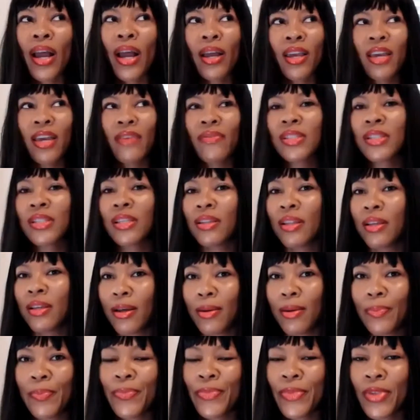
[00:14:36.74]
can give it to
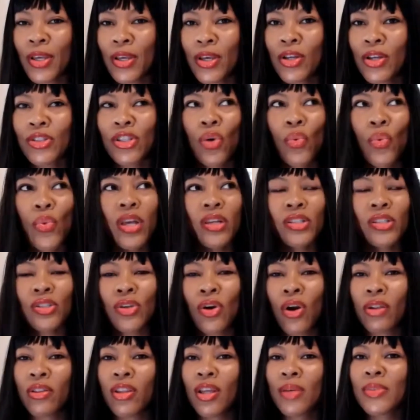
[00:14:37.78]
them so we can
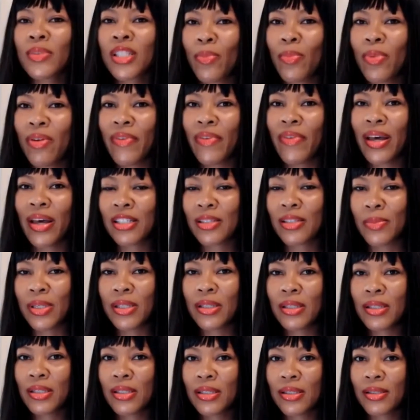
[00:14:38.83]
start them some
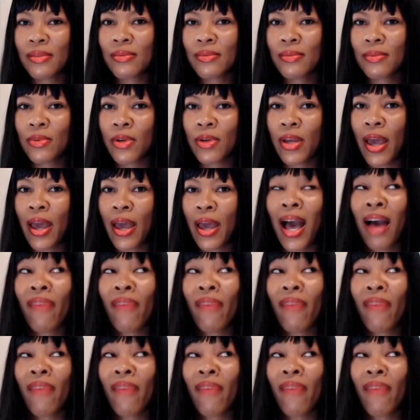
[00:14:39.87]
investments okay mm.